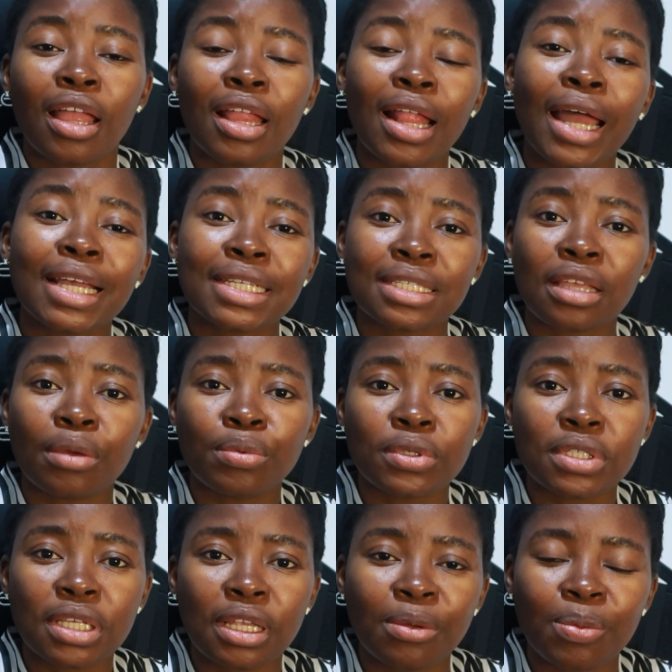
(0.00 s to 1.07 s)
like stable
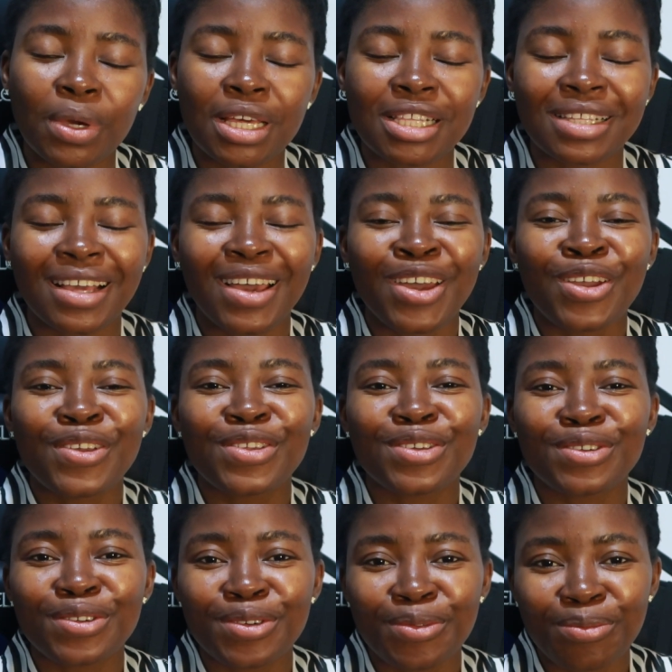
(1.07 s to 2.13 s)
sleepers
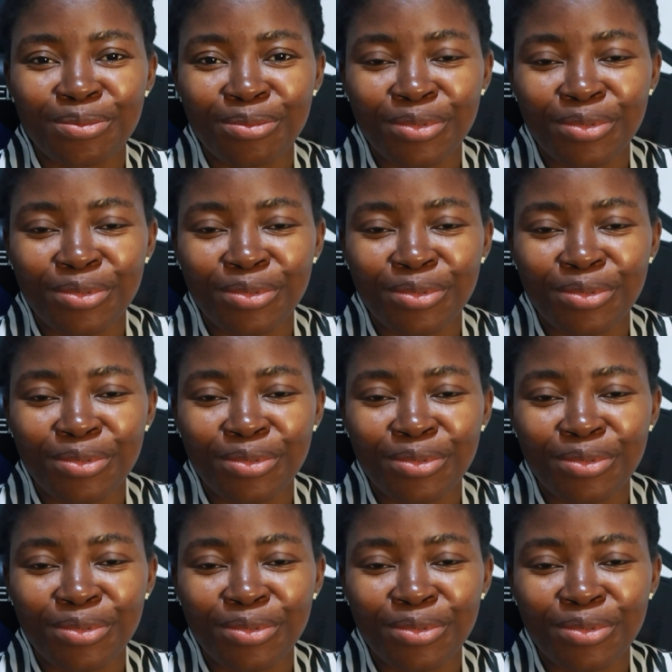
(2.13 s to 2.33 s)
so